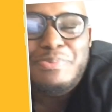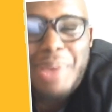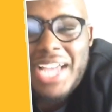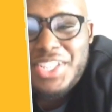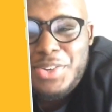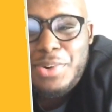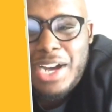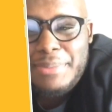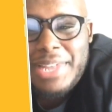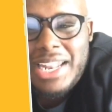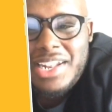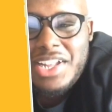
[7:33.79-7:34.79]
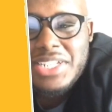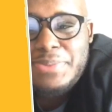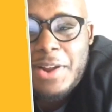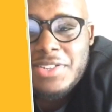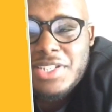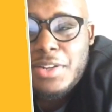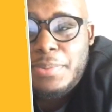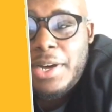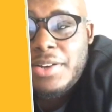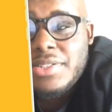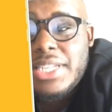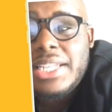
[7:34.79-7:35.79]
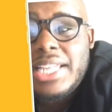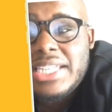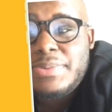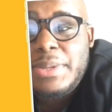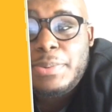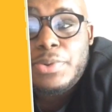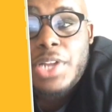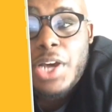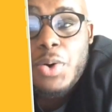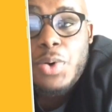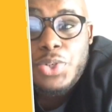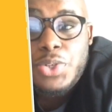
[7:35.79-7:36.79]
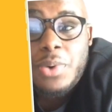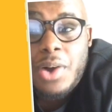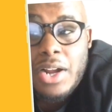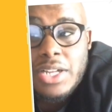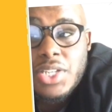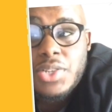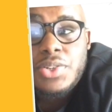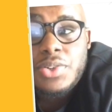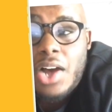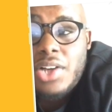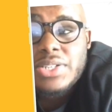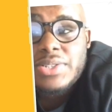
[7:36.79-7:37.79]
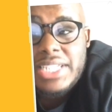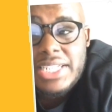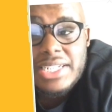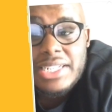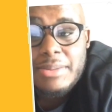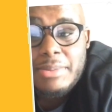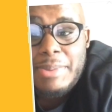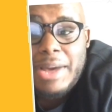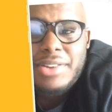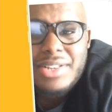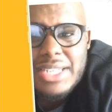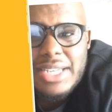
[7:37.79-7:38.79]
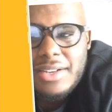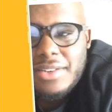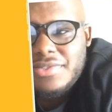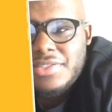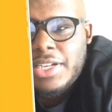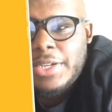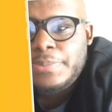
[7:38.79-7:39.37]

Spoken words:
you updating those personal posts, it lets people know who you are. So you're also teaching them about yourself. So,